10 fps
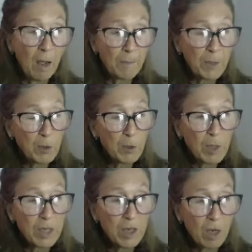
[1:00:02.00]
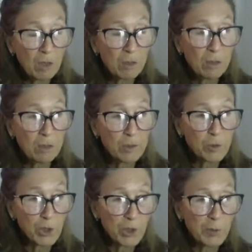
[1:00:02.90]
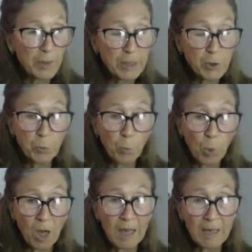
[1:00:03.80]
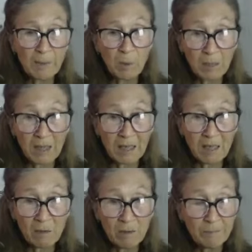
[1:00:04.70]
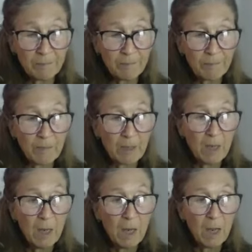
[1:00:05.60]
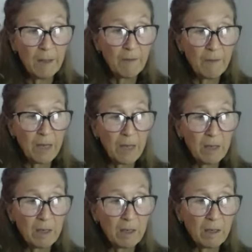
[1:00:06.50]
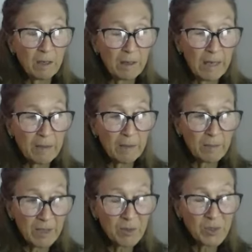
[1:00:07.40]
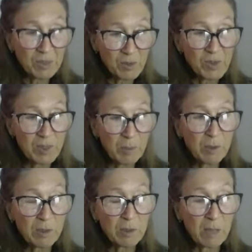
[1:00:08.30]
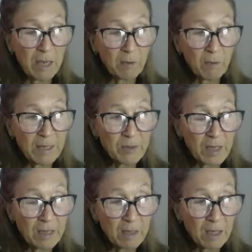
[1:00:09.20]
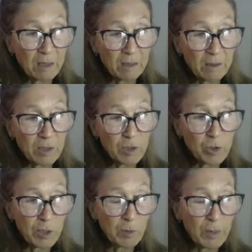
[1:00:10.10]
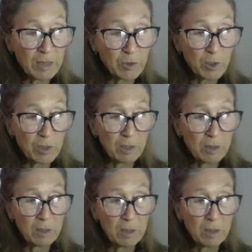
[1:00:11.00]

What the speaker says: You're a young generation Y, a millennial. And there's it's similar in a lot of ways, I think, to Generation